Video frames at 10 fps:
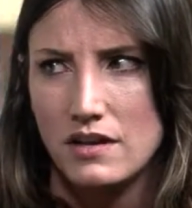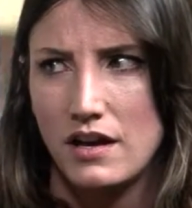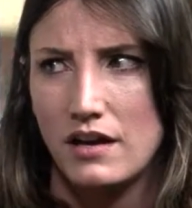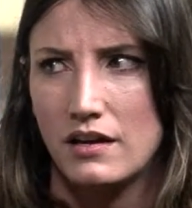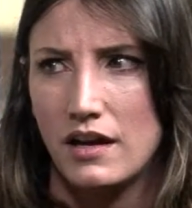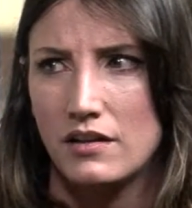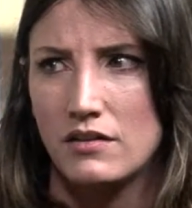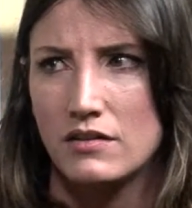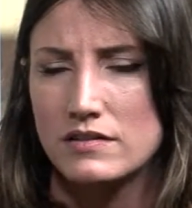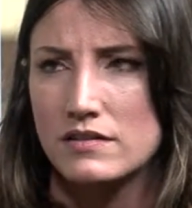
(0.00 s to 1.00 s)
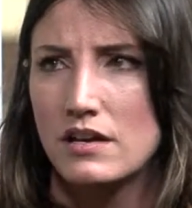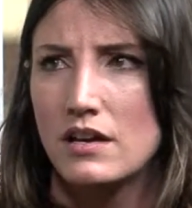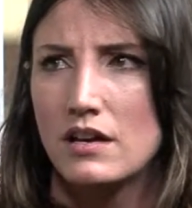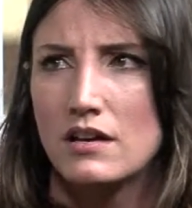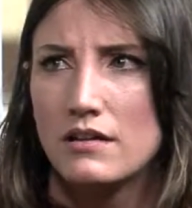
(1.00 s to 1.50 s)
I know it's
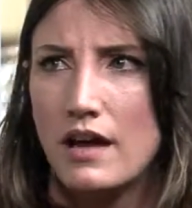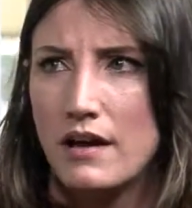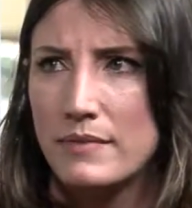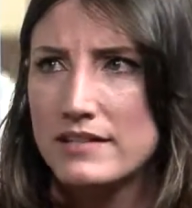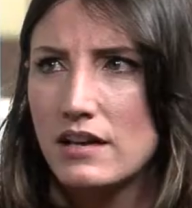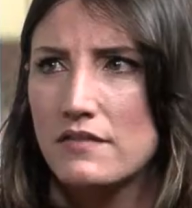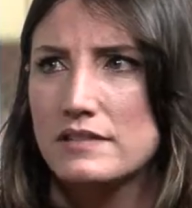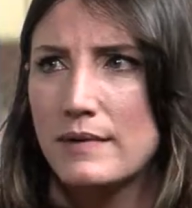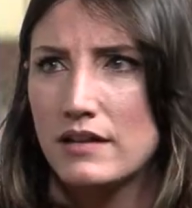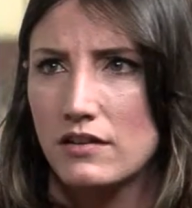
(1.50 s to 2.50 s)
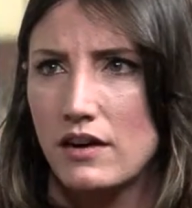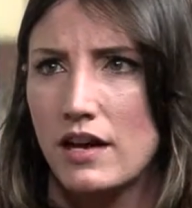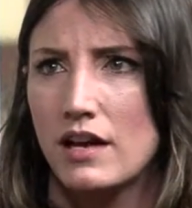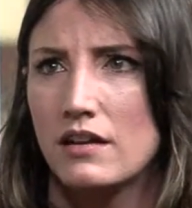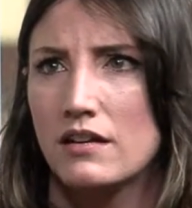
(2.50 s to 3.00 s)
myself, Samantha
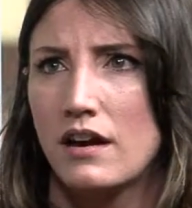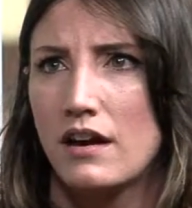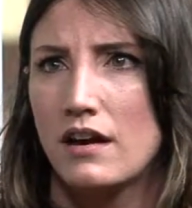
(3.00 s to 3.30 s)
Crane,